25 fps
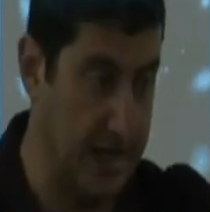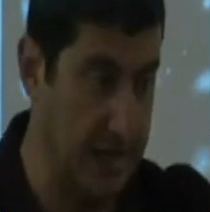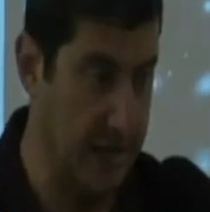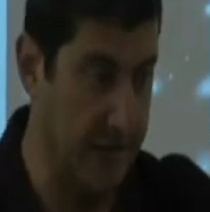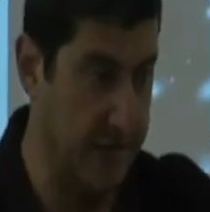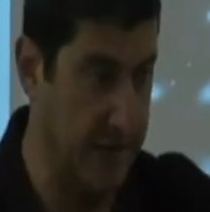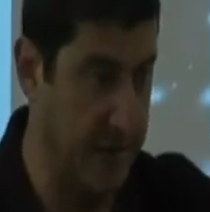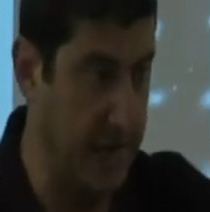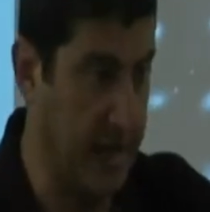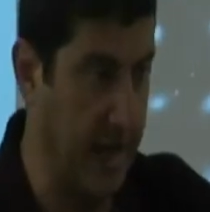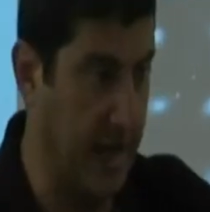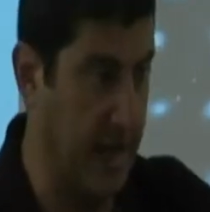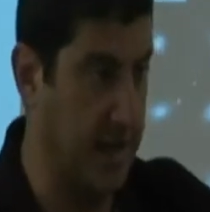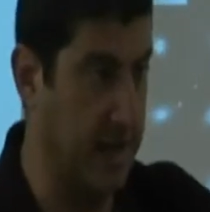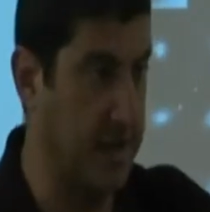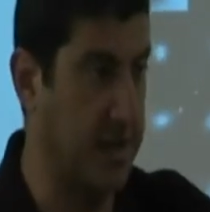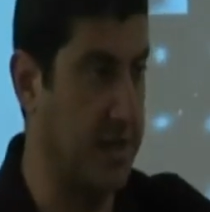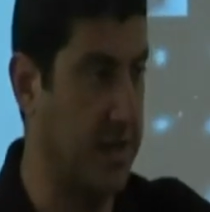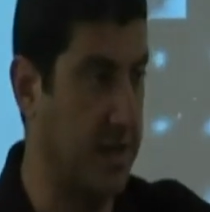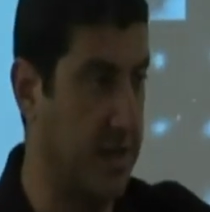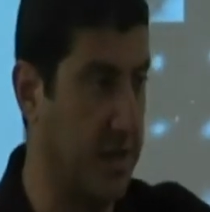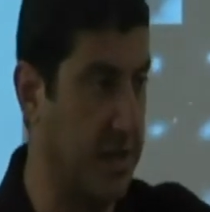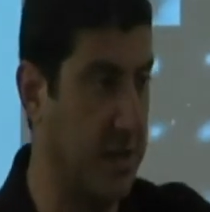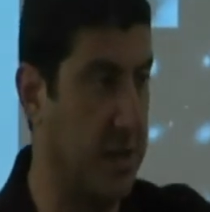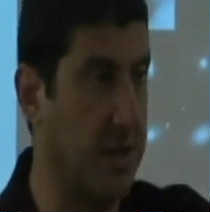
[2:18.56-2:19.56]
of a
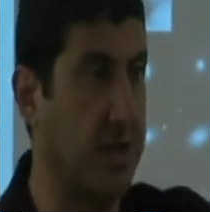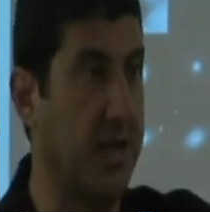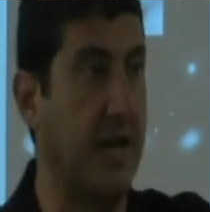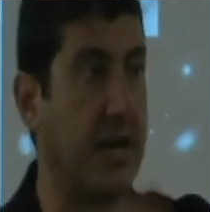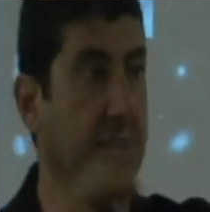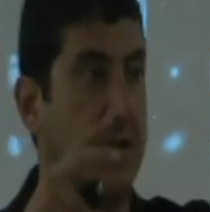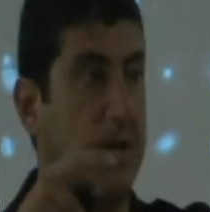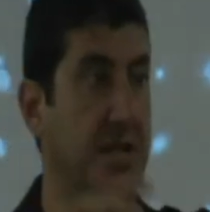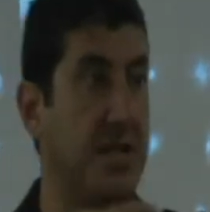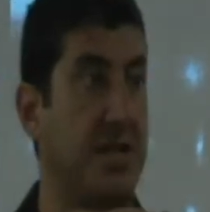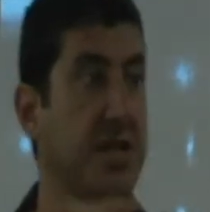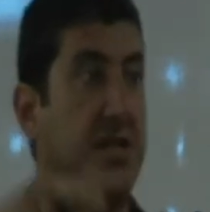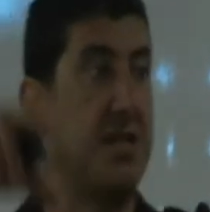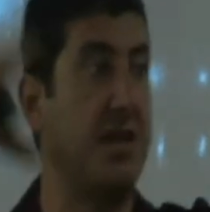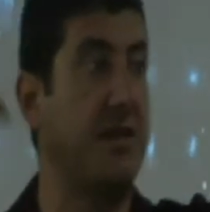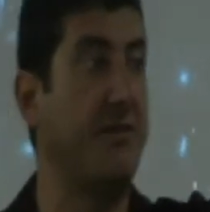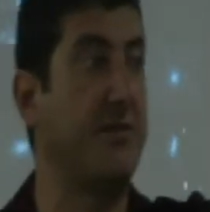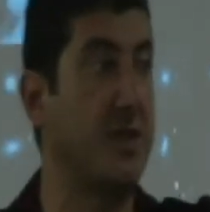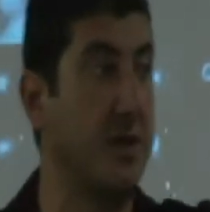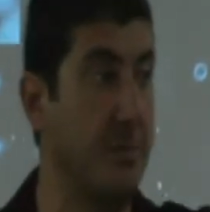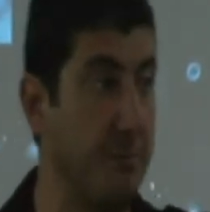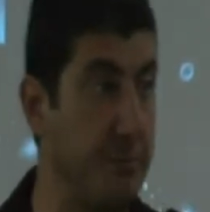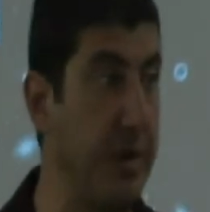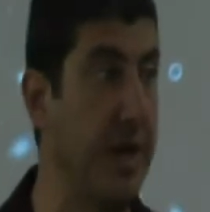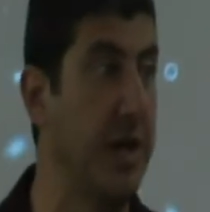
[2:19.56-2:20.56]
galaxy, the galaxy is even
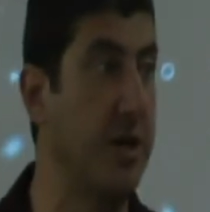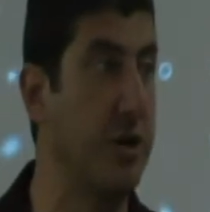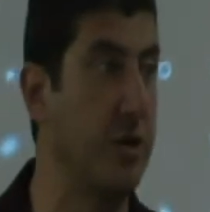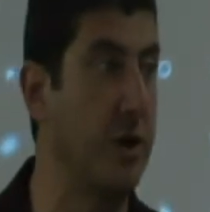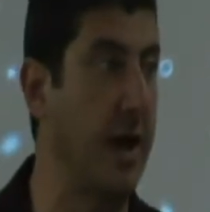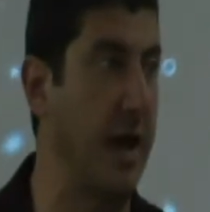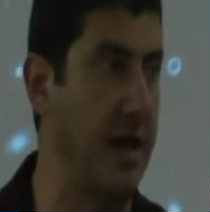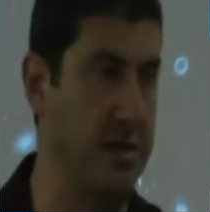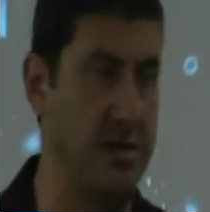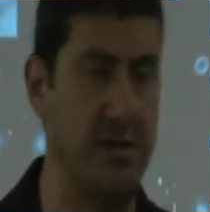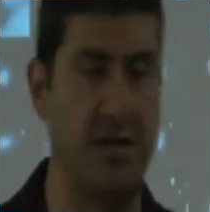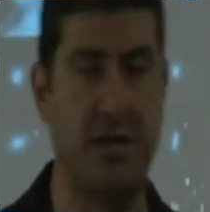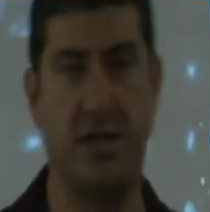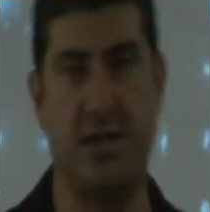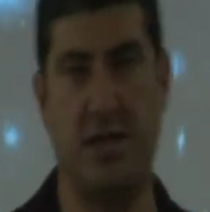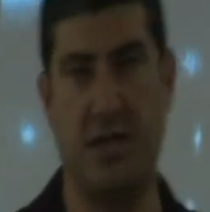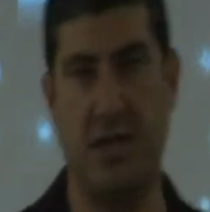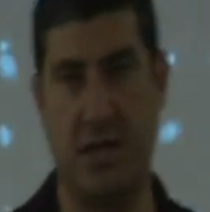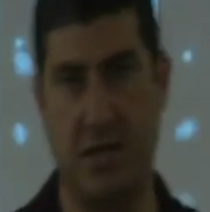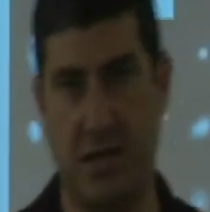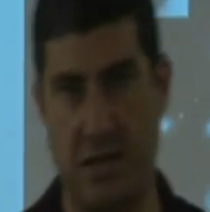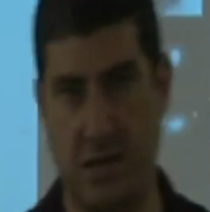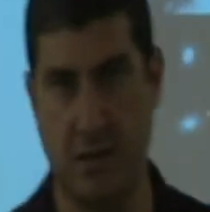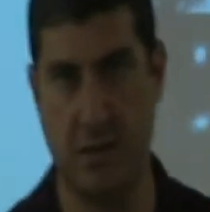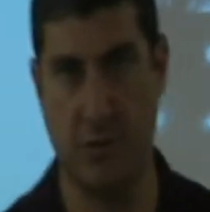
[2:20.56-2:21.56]
a bigger entity,
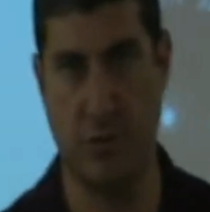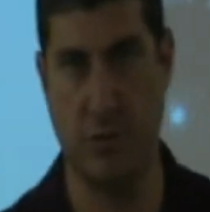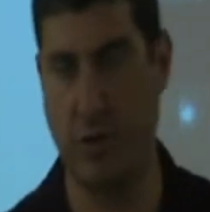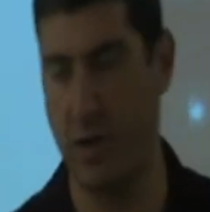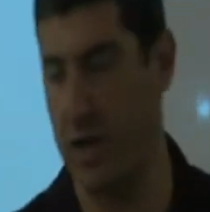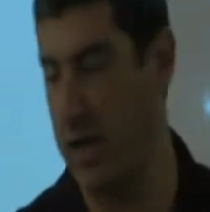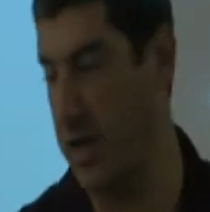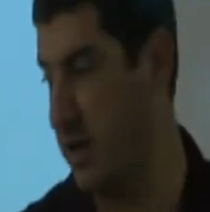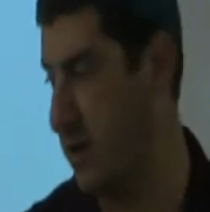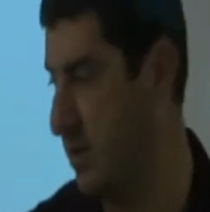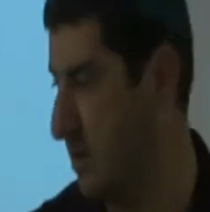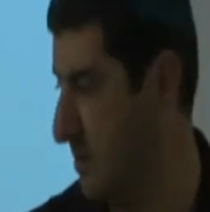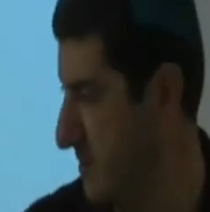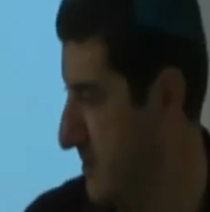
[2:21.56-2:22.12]
okay?